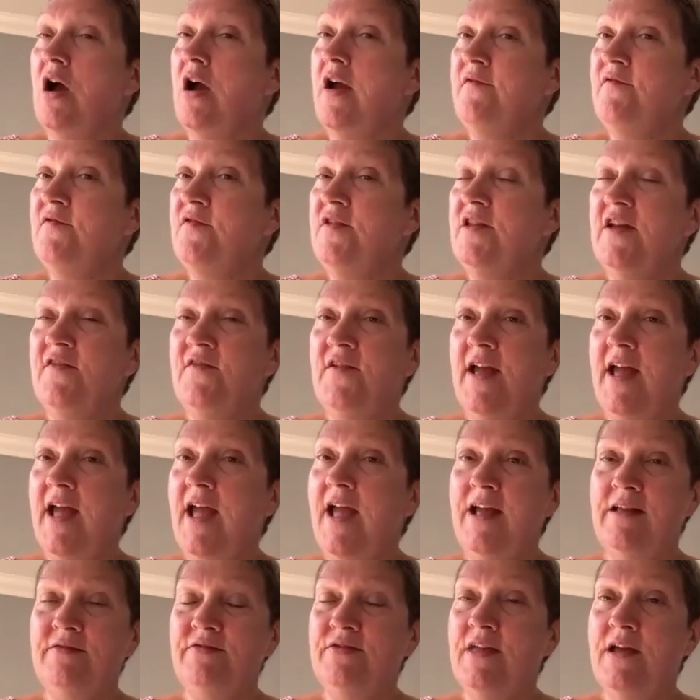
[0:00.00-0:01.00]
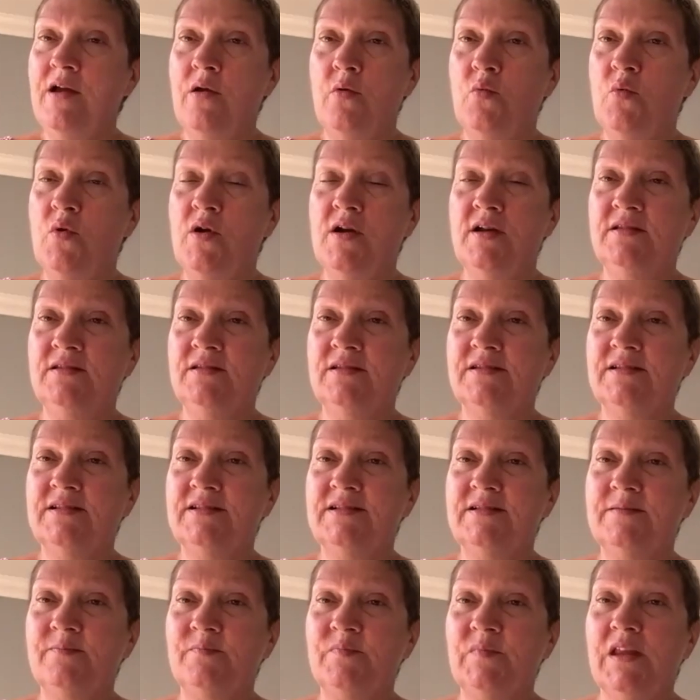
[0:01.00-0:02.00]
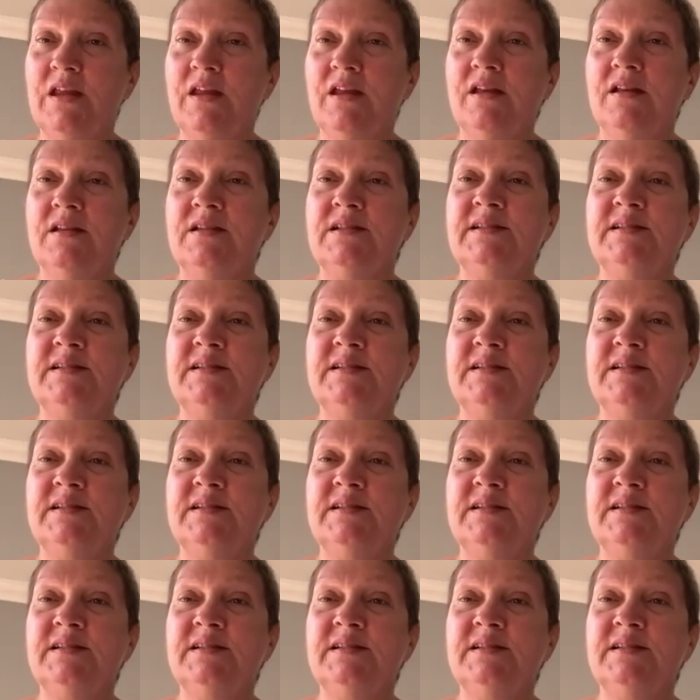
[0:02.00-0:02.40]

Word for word: I've hmm. never had that once. Mm-hmm.